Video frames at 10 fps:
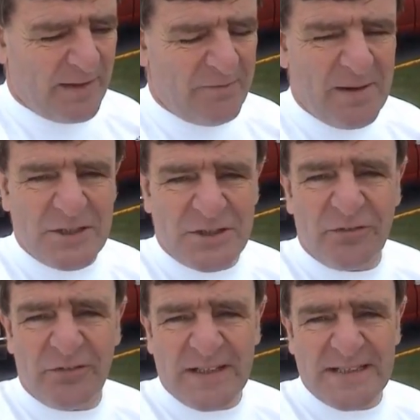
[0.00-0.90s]
I managed to
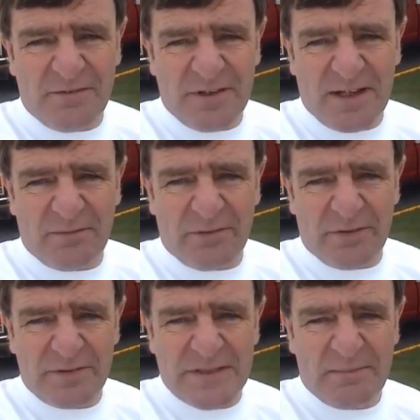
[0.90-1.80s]
fix everything
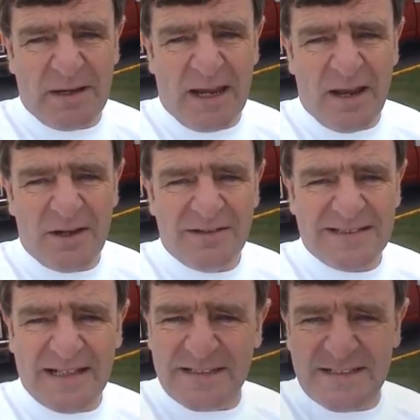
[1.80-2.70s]
for somebody who's
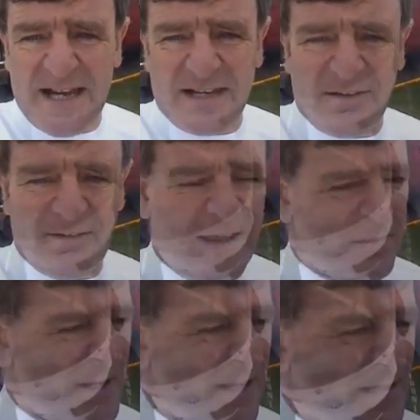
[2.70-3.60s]
non-technical
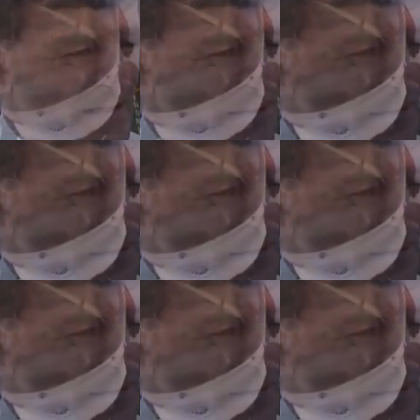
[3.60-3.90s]
like me. That's